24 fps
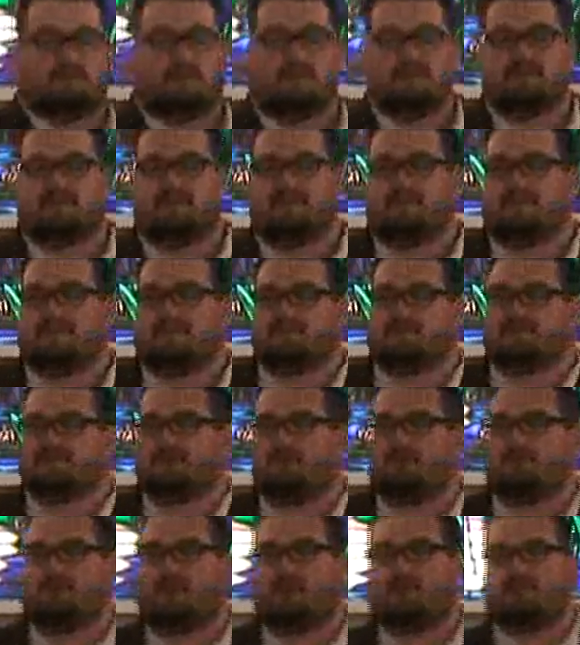reason this is
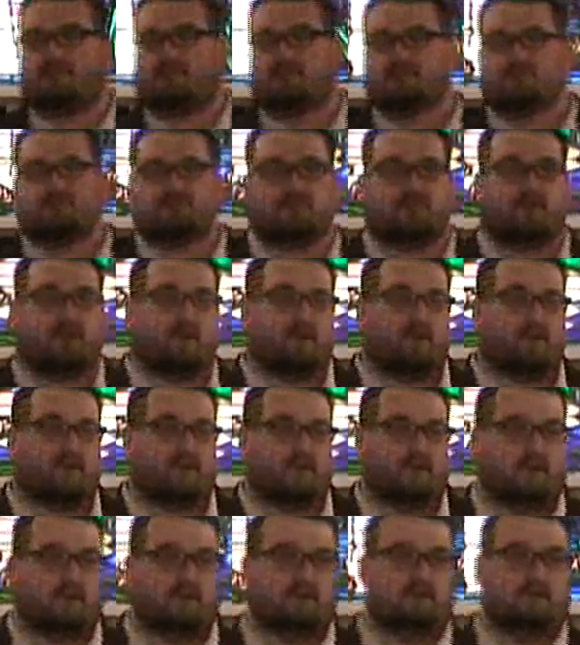so revolutionary
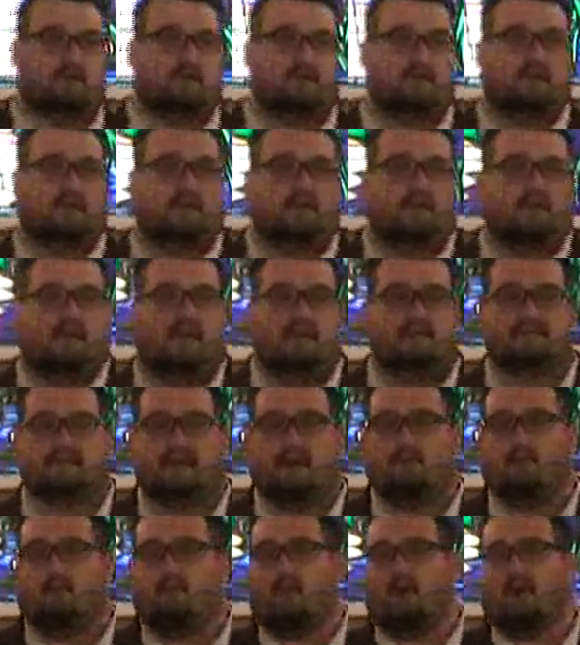
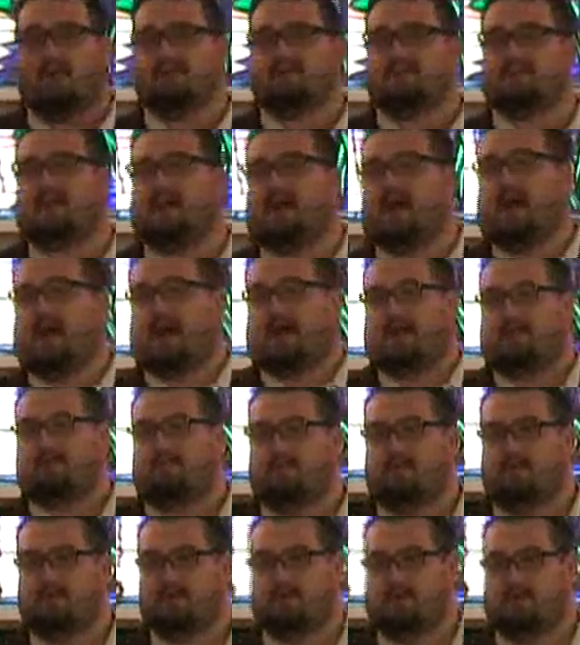is at one time,
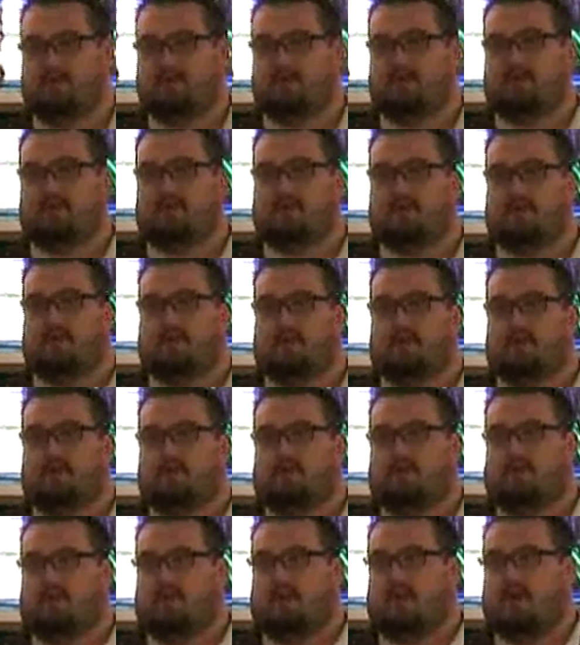
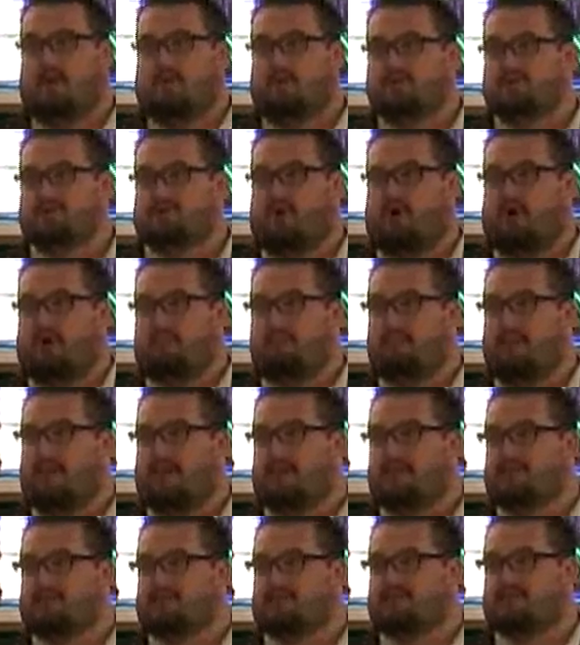it was all
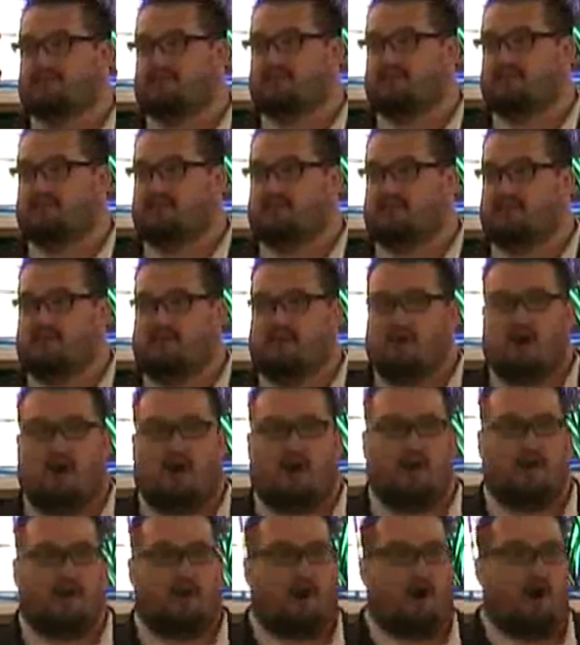based
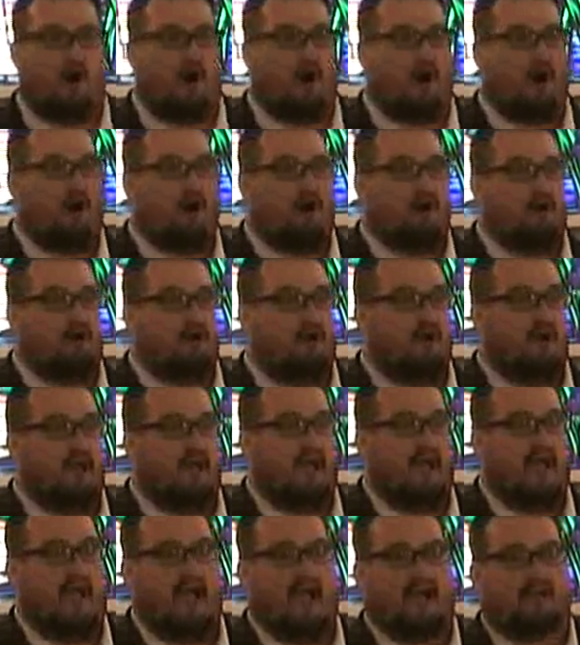on our
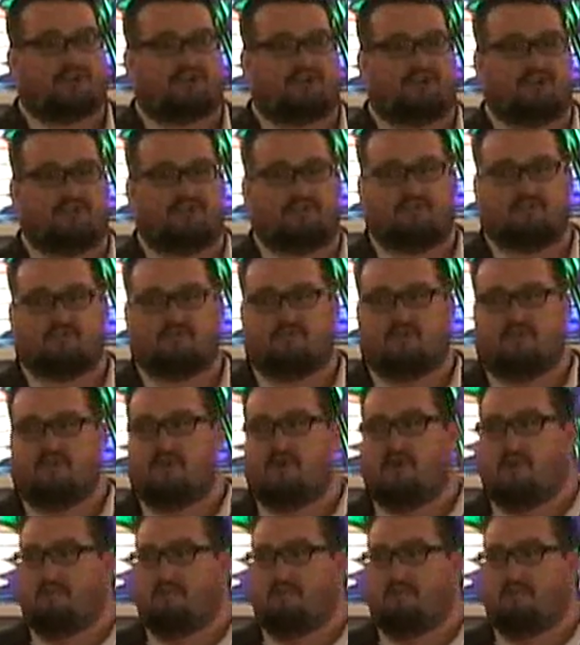actions